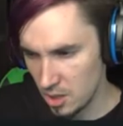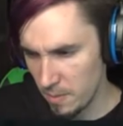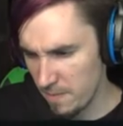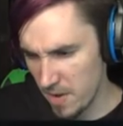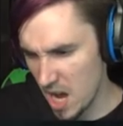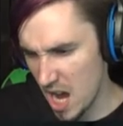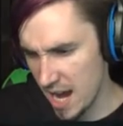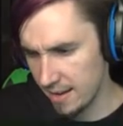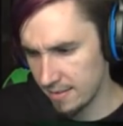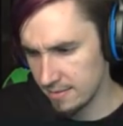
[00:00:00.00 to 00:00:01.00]
It'll be
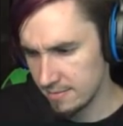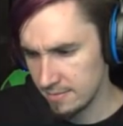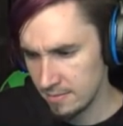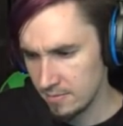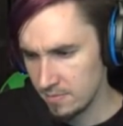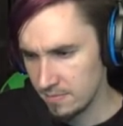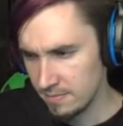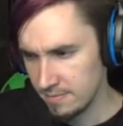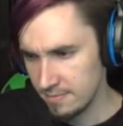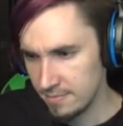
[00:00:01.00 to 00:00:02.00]
fine.
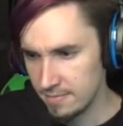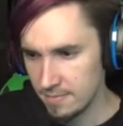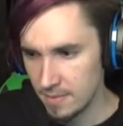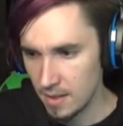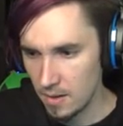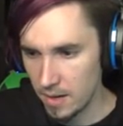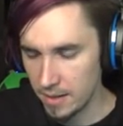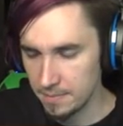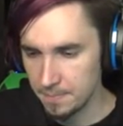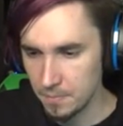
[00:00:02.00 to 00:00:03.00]
All right.